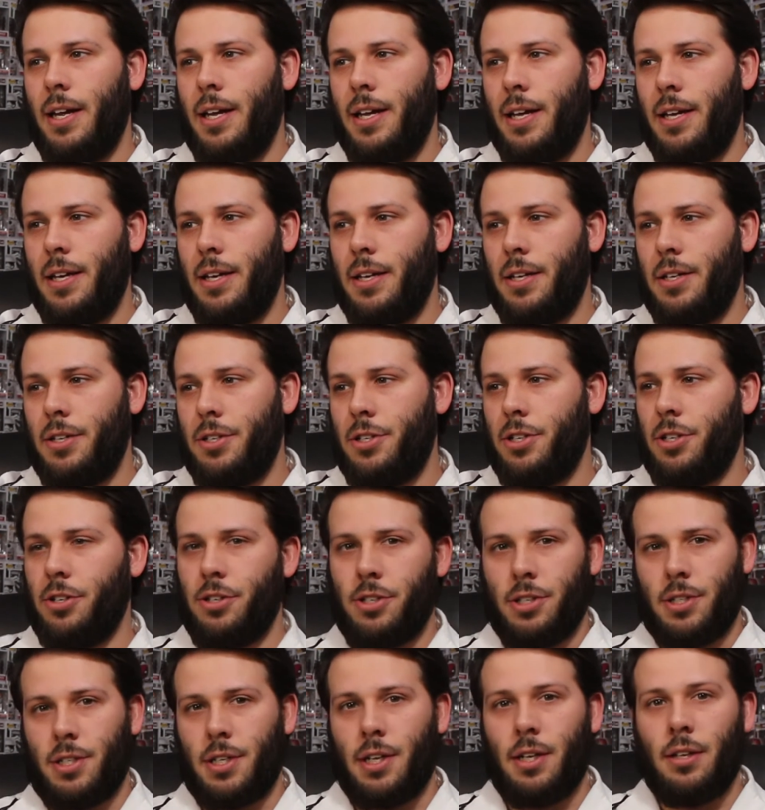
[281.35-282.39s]
is you're
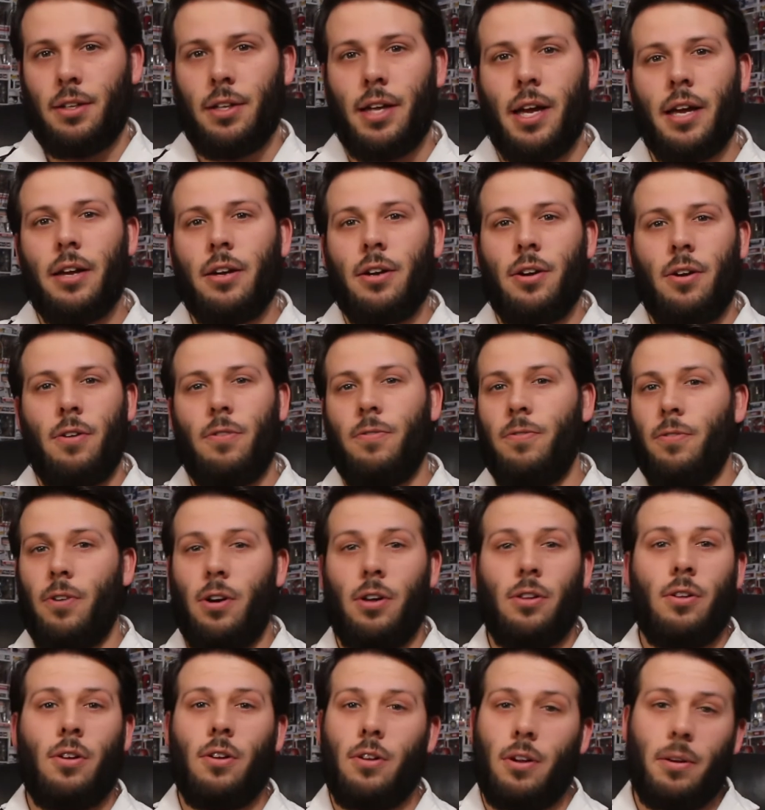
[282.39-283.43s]
just going to let go for
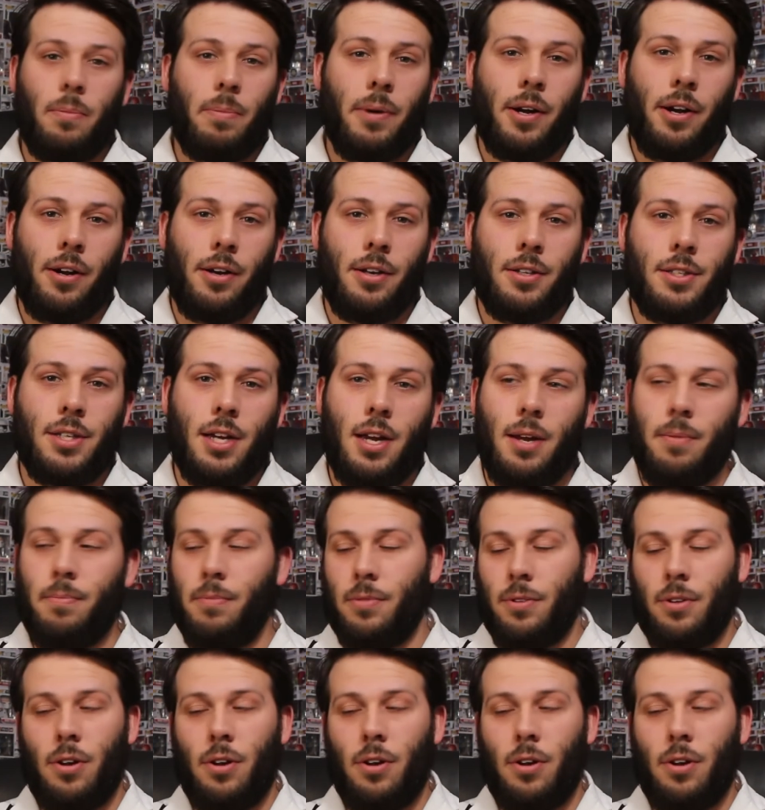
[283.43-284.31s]
a longer period of time,